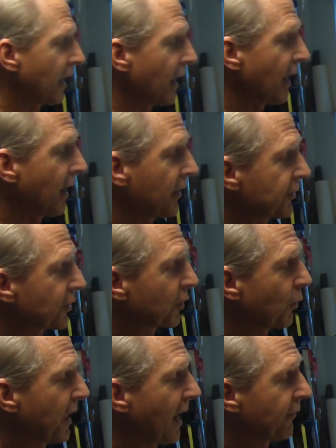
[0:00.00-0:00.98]
And
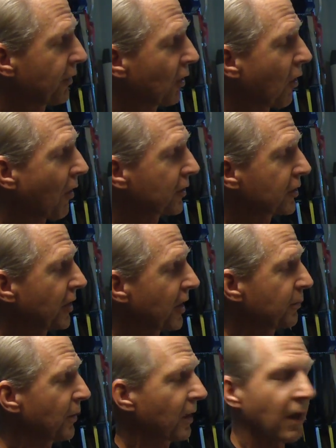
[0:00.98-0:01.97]
we have the Larks
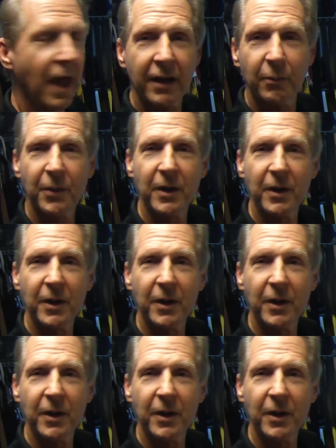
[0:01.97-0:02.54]
Head, but a lot of people